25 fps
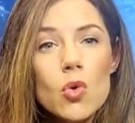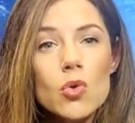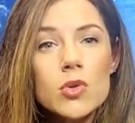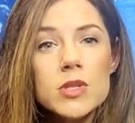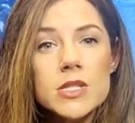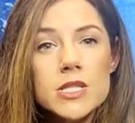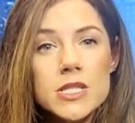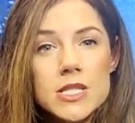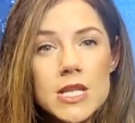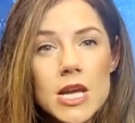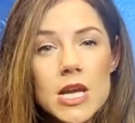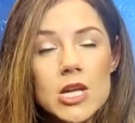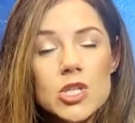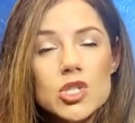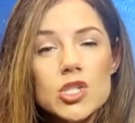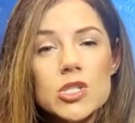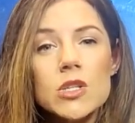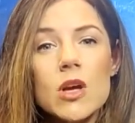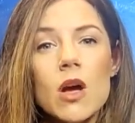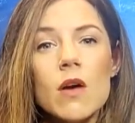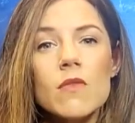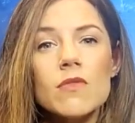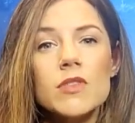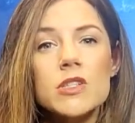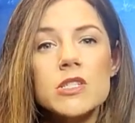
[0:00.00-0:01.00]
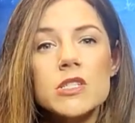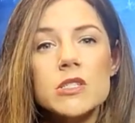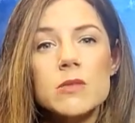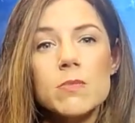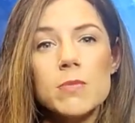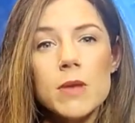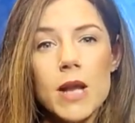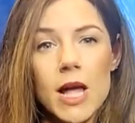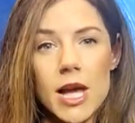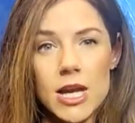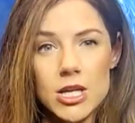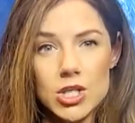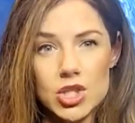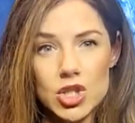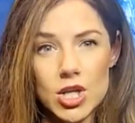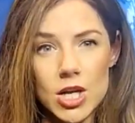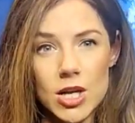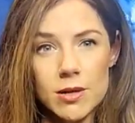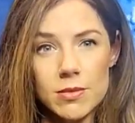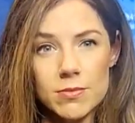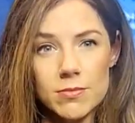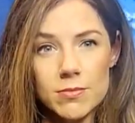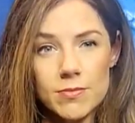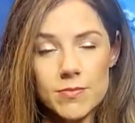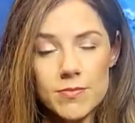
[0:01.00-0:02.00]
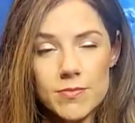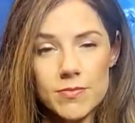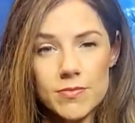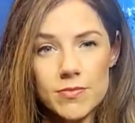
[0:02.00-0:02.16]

all stages of the supply chain.